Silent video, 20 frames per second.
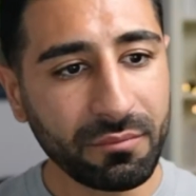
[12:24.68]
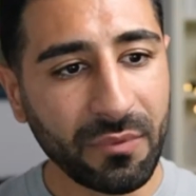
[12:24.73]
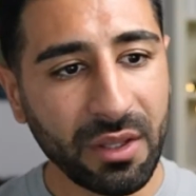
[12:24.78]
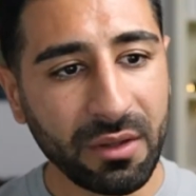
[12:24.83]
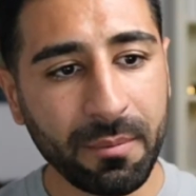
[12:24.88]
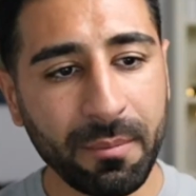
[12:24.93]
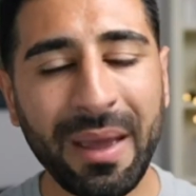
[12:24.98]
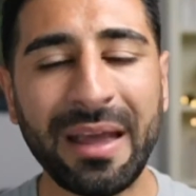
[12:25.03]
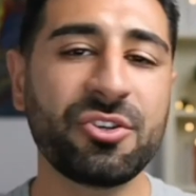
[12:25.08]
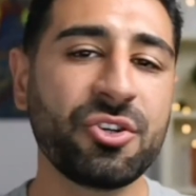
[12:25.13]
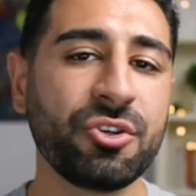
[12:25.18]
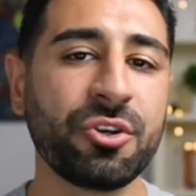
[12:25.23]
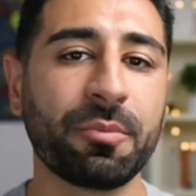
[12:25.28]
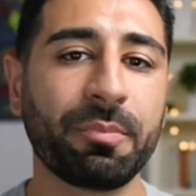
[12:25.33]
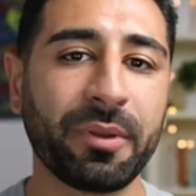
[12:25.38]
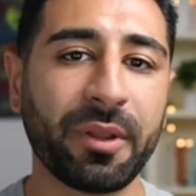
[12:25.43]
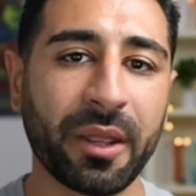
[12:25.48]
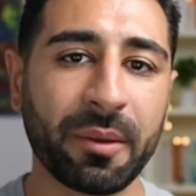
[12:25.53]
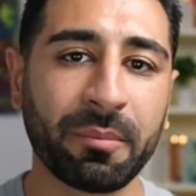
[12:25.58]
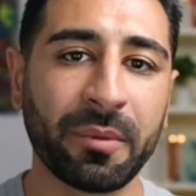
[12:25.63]
Imagine you're
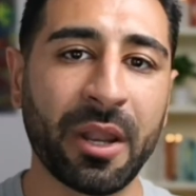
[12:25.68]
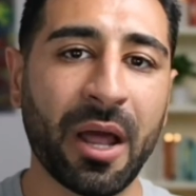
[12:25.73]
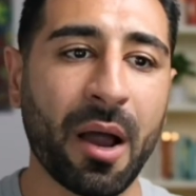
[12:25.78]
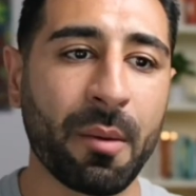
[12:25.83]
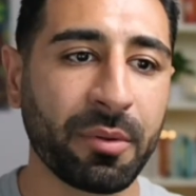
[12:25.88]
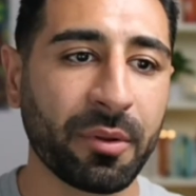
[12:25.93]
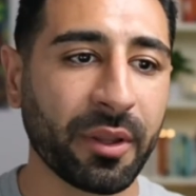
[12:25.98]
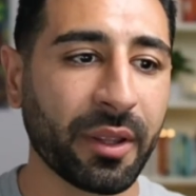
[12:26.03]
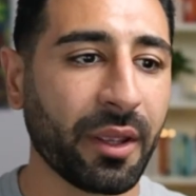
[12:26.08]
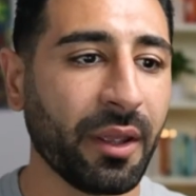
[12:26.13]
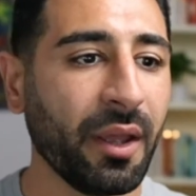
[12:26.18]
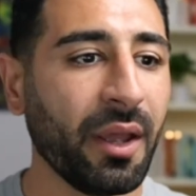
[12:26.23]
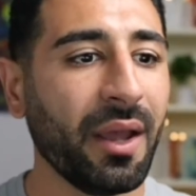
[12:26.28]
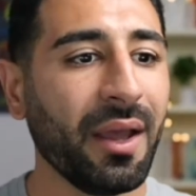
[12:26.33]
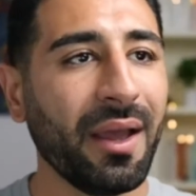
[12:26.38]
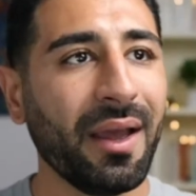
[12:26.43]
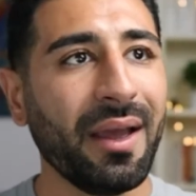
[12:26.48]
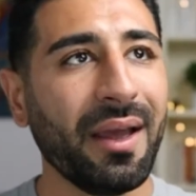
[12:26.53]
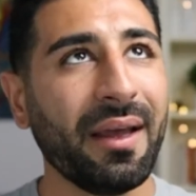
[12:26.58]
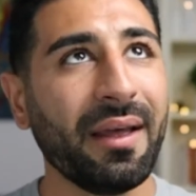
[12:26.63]
playing Monopoly.
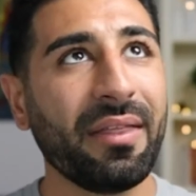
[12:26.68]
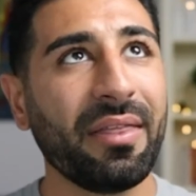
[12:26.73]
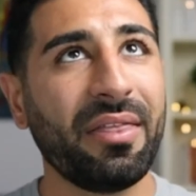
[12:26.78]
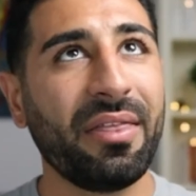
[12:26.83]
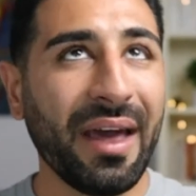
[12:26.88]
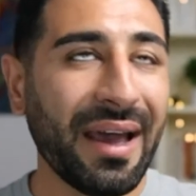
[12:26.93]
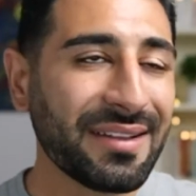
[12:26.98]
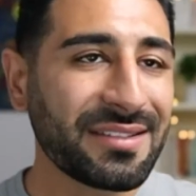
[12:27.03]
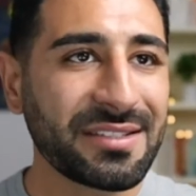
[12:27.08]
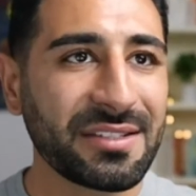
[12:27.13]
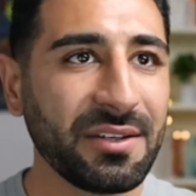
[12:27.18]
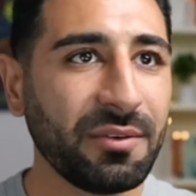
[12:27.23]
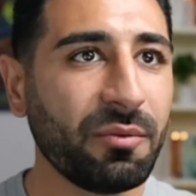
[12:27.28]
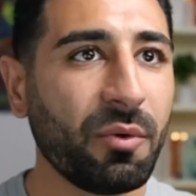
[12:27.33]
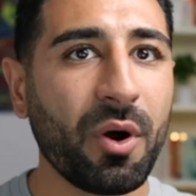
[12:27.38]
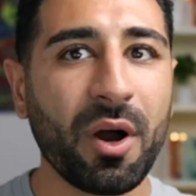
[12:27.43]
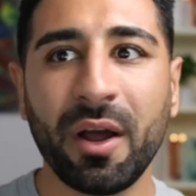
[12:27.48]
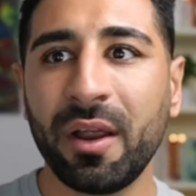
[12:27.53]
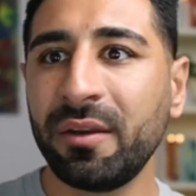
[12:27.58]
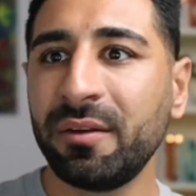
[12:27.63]
That's the
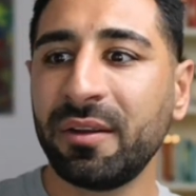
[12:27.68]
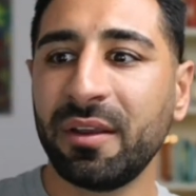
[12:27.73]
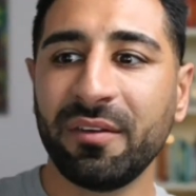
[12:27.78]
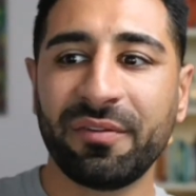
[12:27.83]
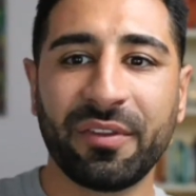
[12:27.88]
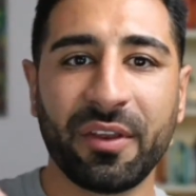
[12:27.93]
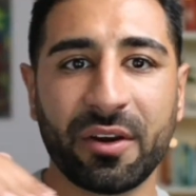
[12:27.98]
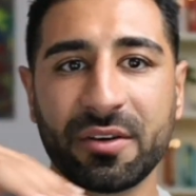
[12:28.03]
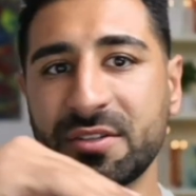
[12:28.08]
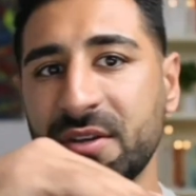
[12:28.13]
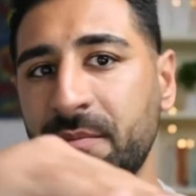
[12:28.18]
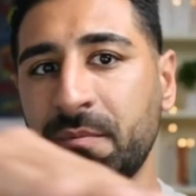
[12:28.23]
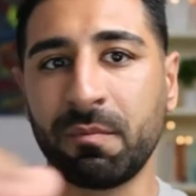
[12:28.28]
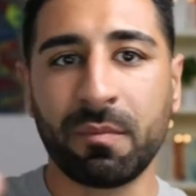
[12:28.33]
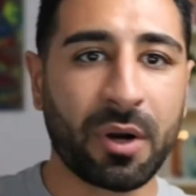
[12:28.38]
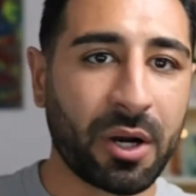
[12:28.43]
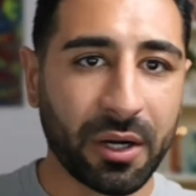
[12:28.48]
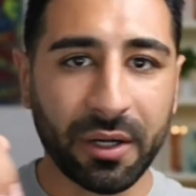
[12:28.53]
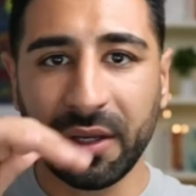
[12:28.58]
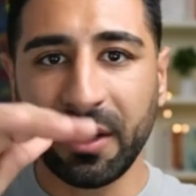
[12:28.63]
one, if there's a
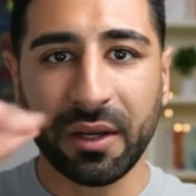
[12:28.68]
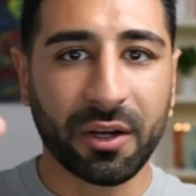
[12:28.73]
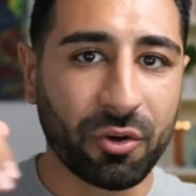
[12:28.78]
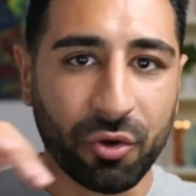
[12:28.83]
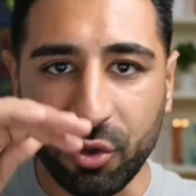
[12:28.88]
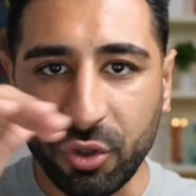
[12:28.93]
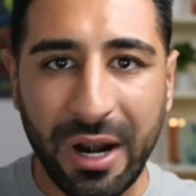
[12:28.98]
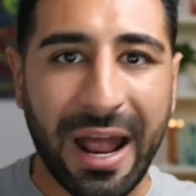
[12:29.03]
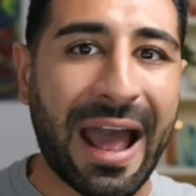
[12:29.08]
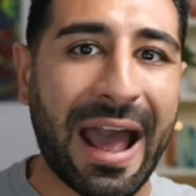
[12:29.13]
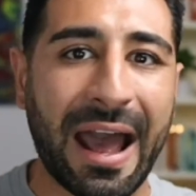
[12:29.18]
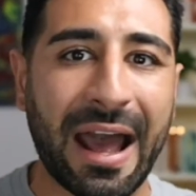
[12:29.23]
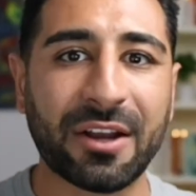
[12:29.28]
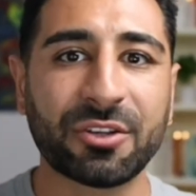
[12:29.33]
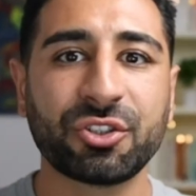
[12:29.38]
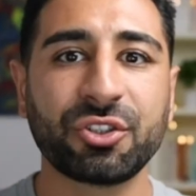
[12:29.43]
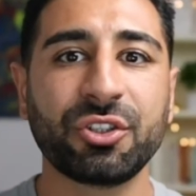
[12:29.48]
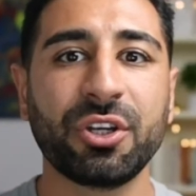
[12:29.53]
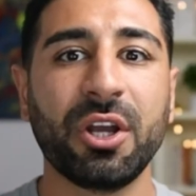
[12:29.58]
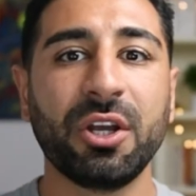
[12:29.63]
market
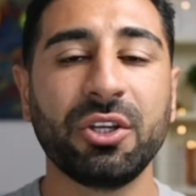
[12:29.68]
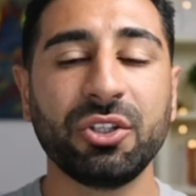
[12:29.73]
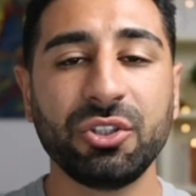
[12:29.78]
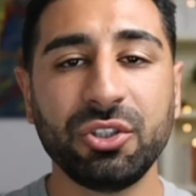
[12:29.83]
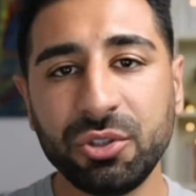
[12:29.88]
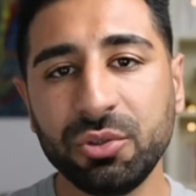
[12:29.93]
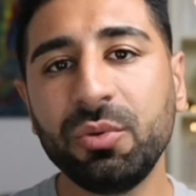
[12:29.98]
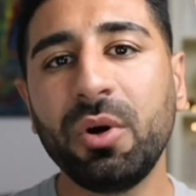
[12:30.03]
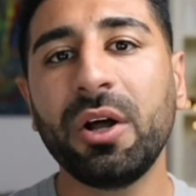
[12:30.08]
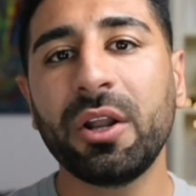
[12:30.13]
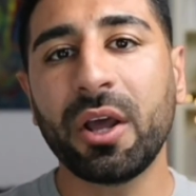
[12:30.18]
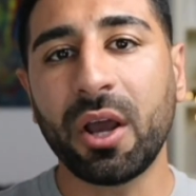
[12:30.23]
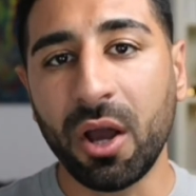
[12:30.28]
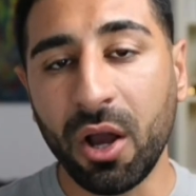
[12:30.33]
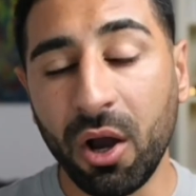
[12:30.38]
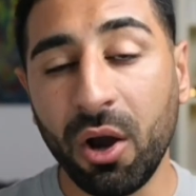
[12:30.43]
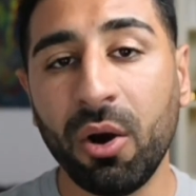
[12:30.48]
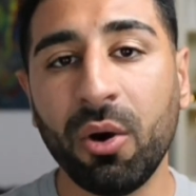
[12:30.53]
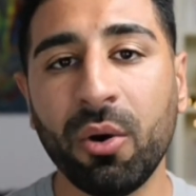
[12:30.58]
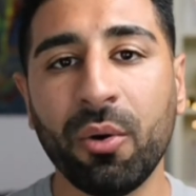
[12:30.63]
crash, you want to
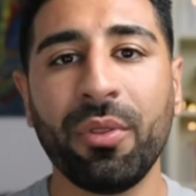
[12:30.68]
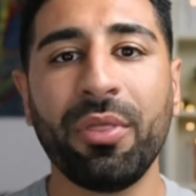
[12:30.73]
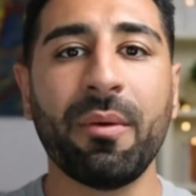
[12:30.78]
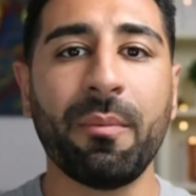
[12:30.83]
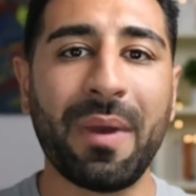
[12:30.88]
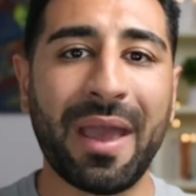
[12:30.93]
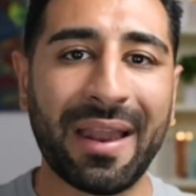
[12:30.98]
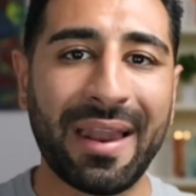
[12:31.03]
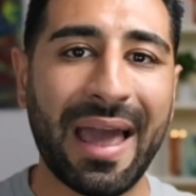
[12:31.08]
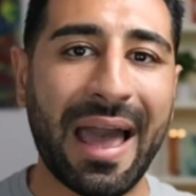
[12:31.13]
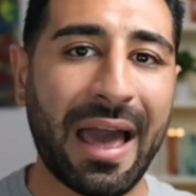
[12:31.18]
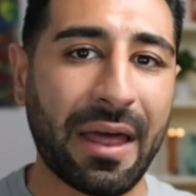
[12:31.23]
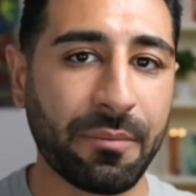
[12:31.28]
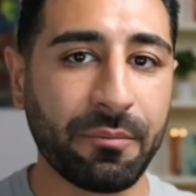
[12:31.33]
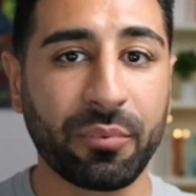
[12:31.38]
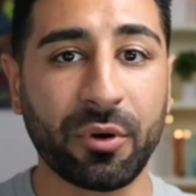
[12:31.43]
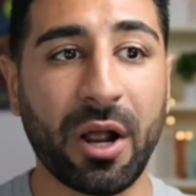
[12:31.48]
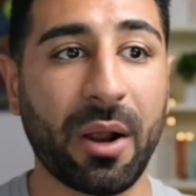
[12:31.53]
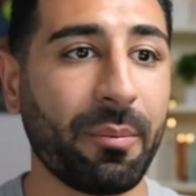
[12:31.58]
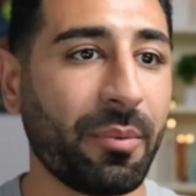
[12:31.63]
own the
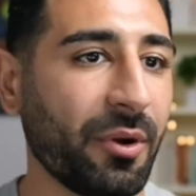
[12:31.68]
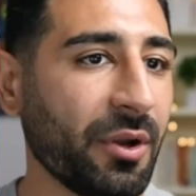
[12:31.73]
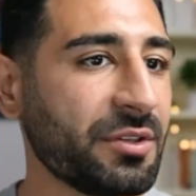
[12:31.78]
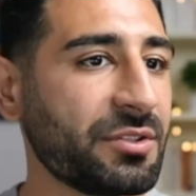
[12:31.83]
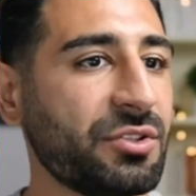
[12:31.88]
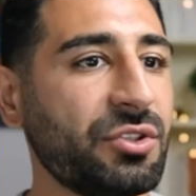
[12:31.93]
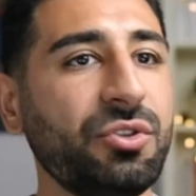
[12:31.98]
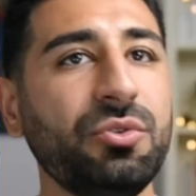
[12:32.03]
Manhattan properties.